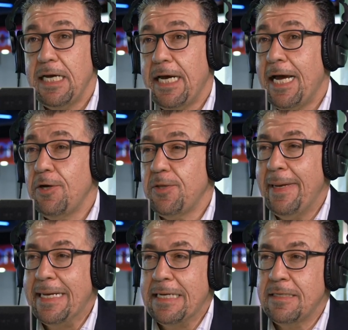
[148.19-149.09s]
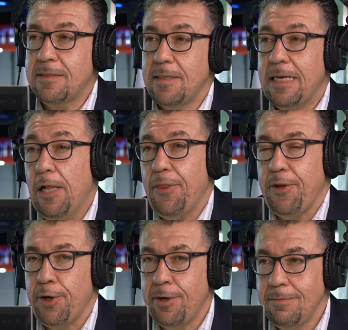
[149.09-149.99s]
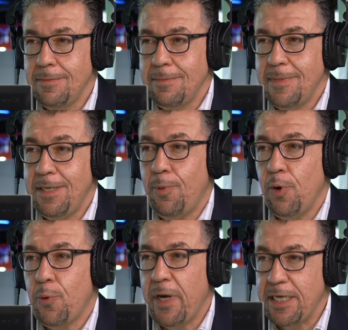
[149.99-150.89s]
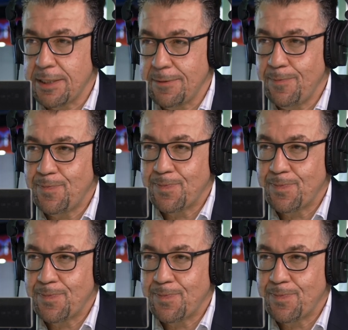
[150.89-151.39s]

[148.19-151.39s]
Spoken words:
and how to make it healthier in both ways?